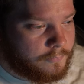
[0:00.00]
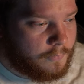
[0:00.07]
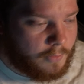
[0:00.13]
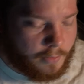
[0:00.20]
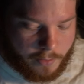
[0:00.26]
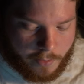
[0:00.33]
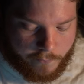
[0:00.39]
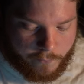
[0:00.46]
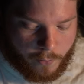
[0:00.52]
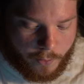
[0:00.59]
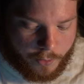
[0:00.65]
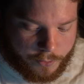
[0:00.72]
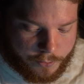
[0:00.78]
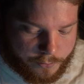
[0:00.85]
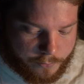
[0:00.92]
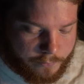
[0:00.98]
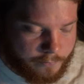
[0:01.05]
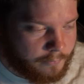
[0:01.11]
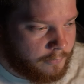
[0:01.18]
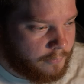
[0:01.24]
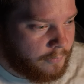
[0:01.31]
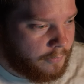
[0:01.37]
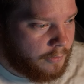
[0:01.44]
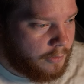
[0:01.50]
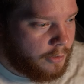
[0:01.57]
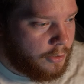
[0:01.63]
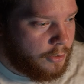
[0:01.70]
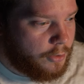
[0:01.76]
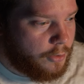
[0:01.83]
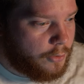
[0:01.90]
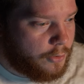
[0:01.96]
And of course,
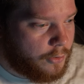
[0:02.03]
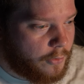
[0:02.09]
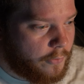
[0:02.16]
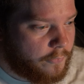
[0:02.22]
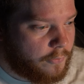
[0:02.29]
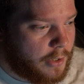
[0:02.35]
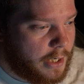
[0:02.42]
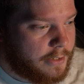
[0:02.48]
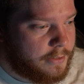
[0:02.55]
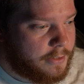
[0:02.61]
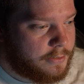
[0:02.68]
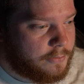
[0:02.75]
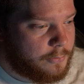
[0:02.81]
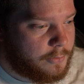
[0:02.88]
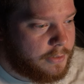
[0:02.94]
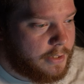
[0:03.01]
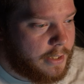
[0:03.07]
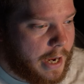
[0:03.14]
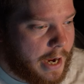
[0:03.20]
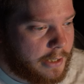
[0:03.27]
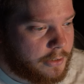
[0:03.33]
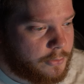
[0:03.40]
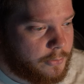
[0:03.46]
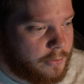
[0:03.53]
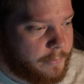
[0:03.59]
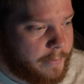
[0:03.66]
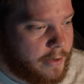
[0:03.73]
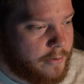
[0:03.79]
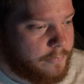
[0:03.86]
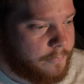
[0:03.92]
you can overwrite this with the actual amount,